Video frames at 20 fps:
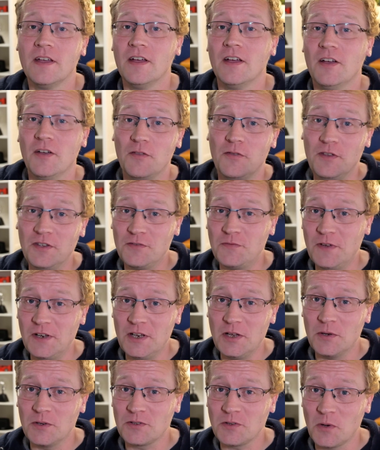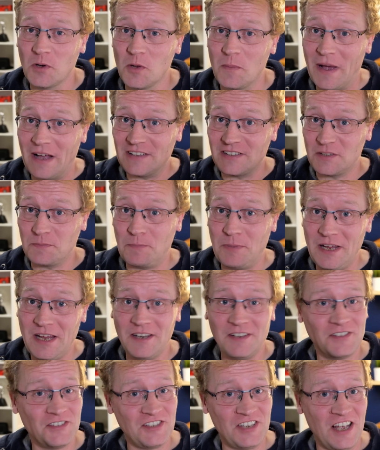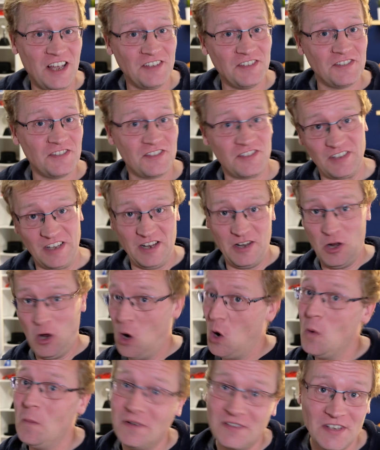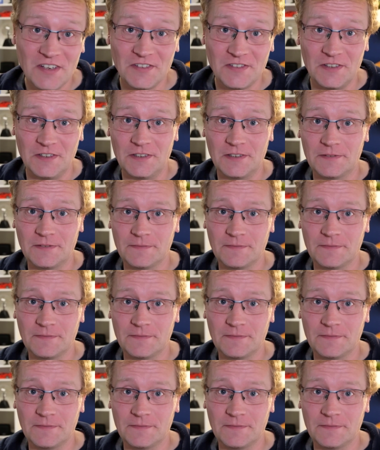This video is all about speed tests and Home Assistant.